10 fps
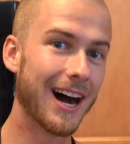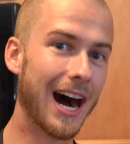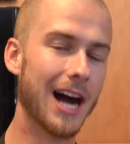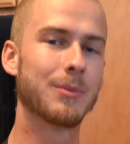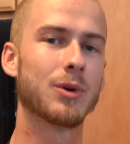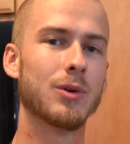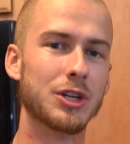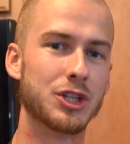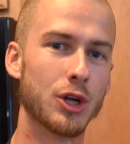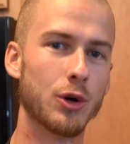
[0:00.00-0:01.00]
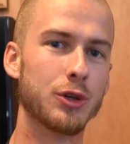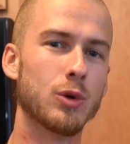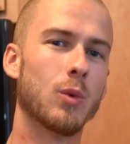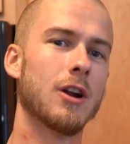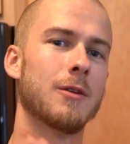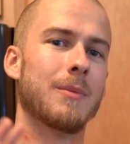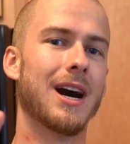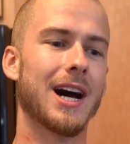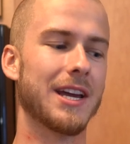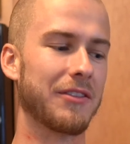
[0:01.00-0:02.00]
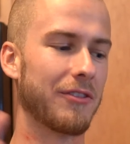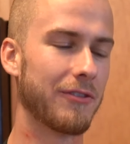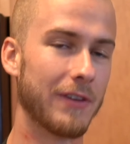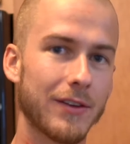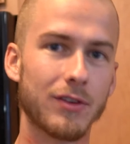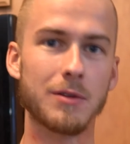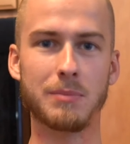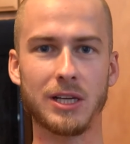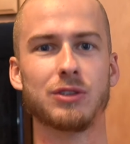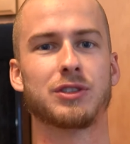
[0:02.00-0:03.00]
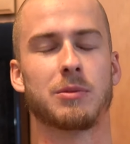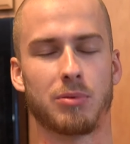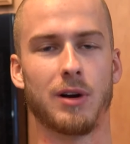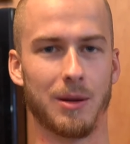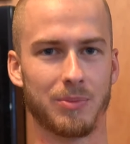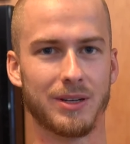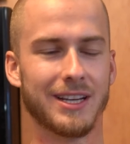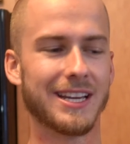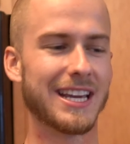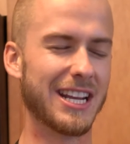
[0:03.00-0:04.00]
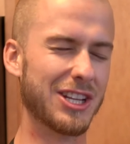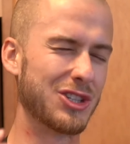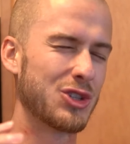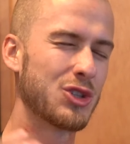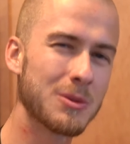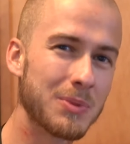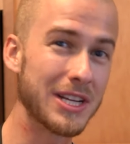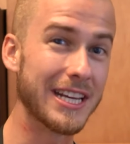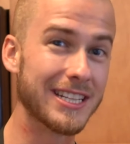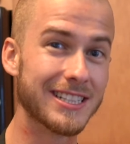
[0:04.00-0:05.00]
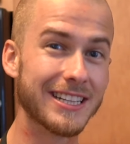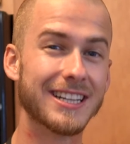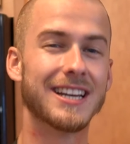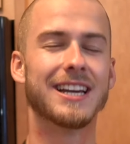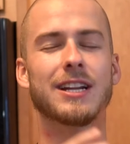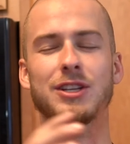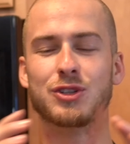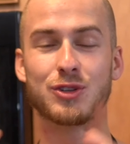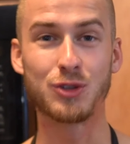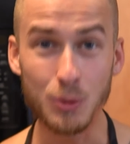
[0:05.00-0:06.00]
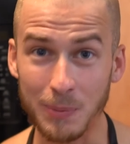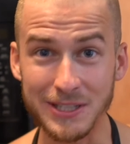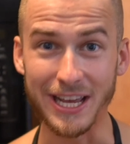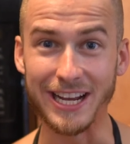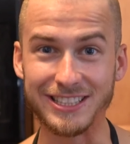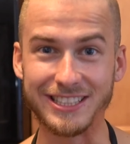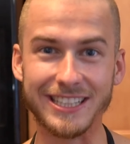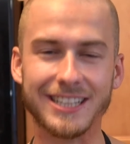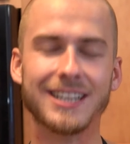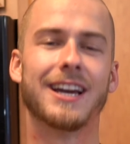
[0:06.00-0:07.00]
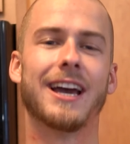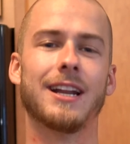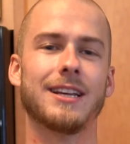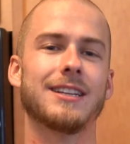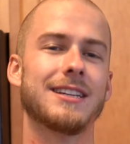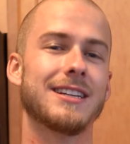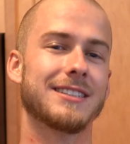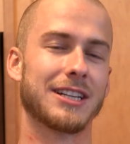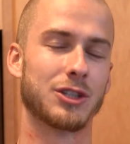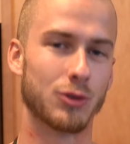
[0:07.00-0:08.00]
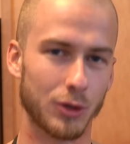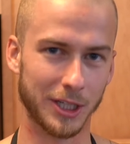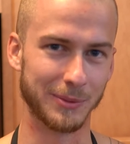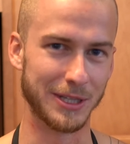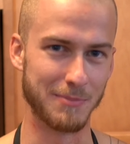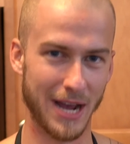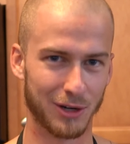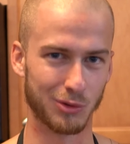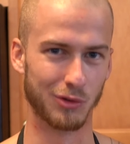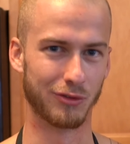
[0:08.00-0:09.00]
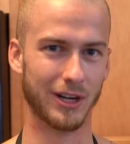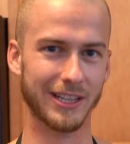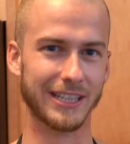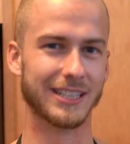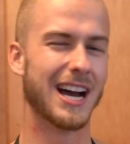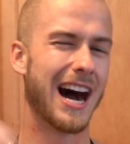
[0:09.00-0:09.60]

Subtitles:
I'm going to show you one of my favorite meals to prep. It is super easy, it is super tasty, and it is extremely macro friendly.